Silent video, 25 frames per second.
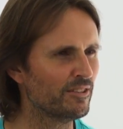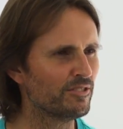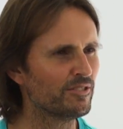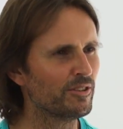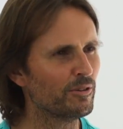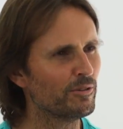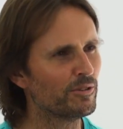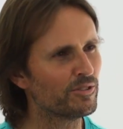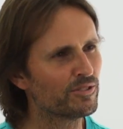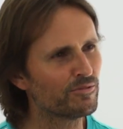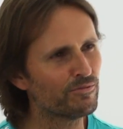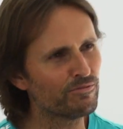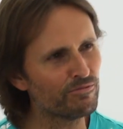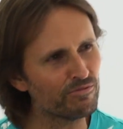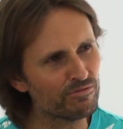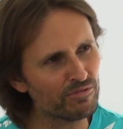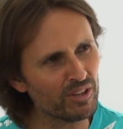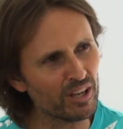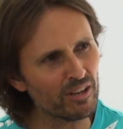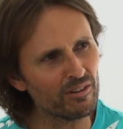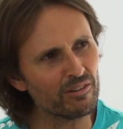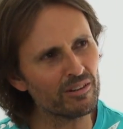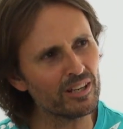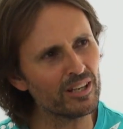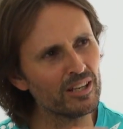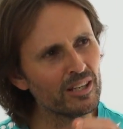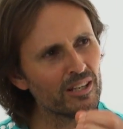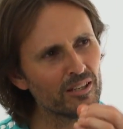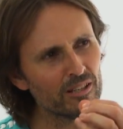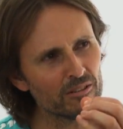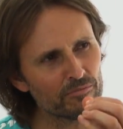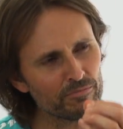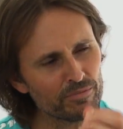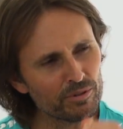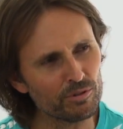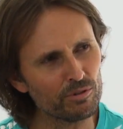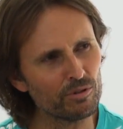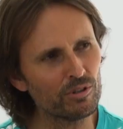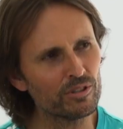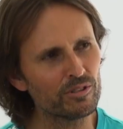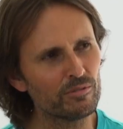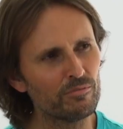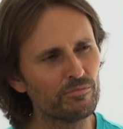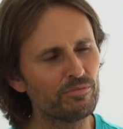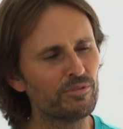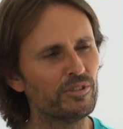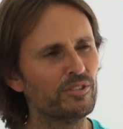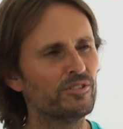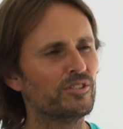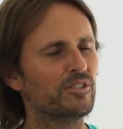So it's a very
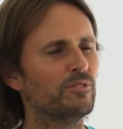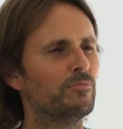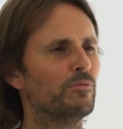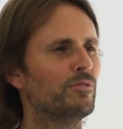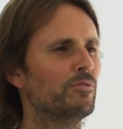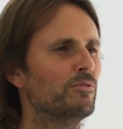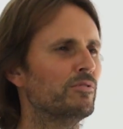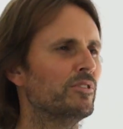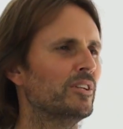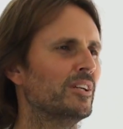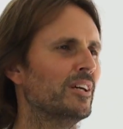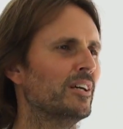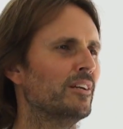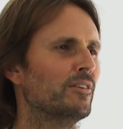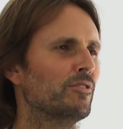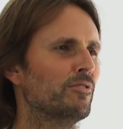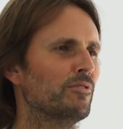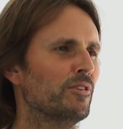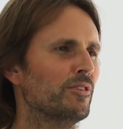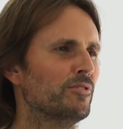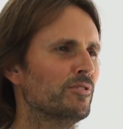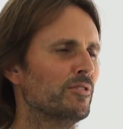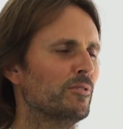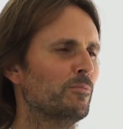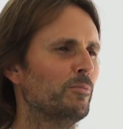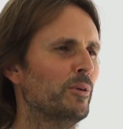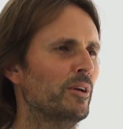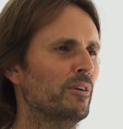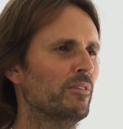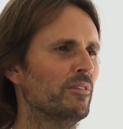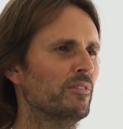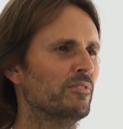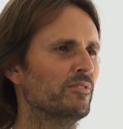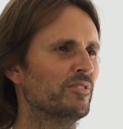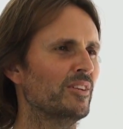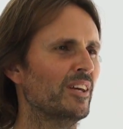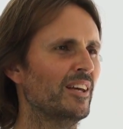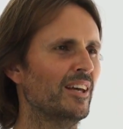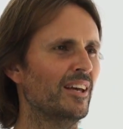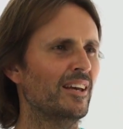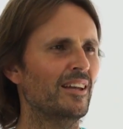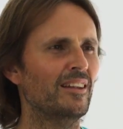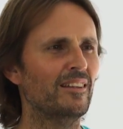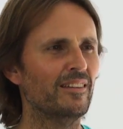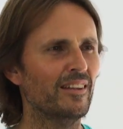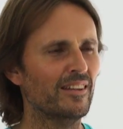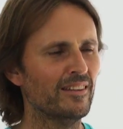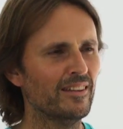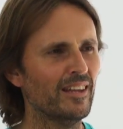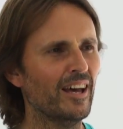important principle to get across to parents,
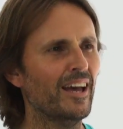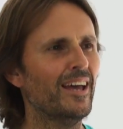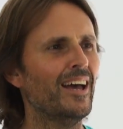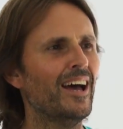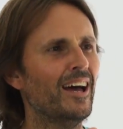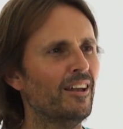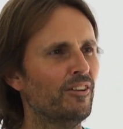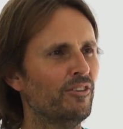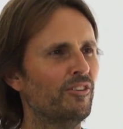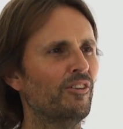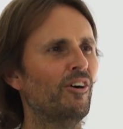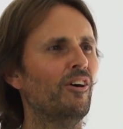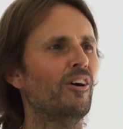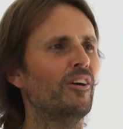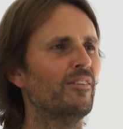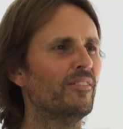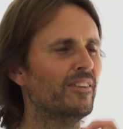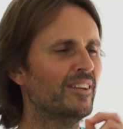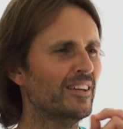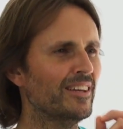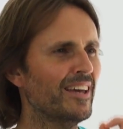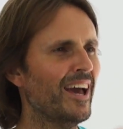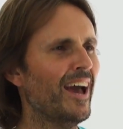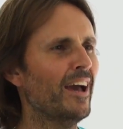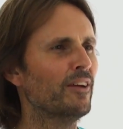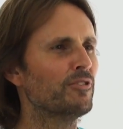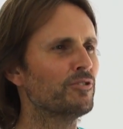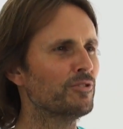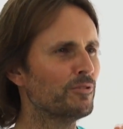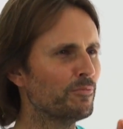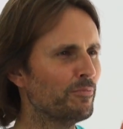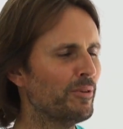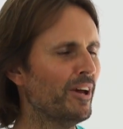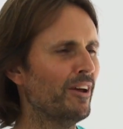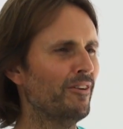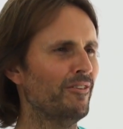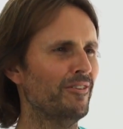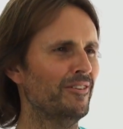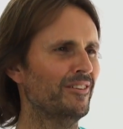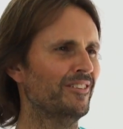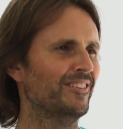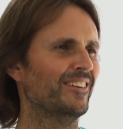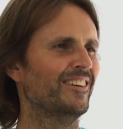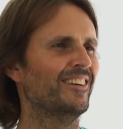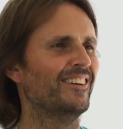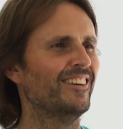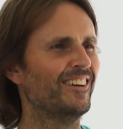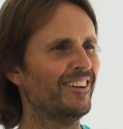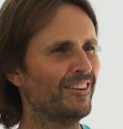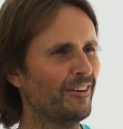that they are not the actual
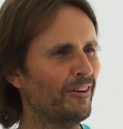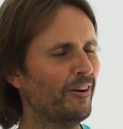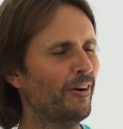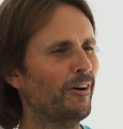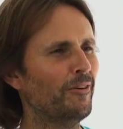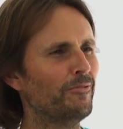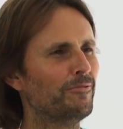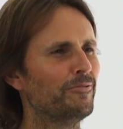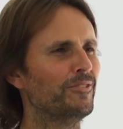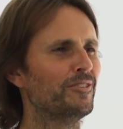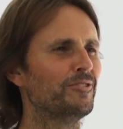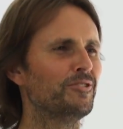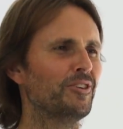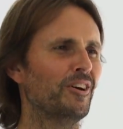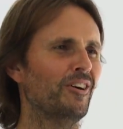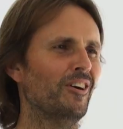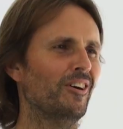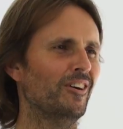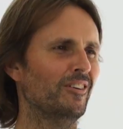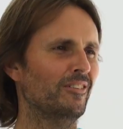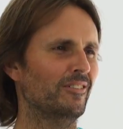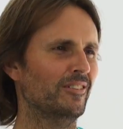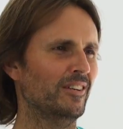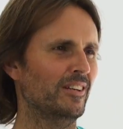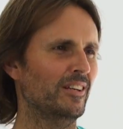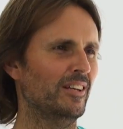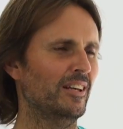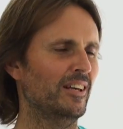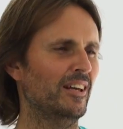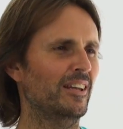parent of the child.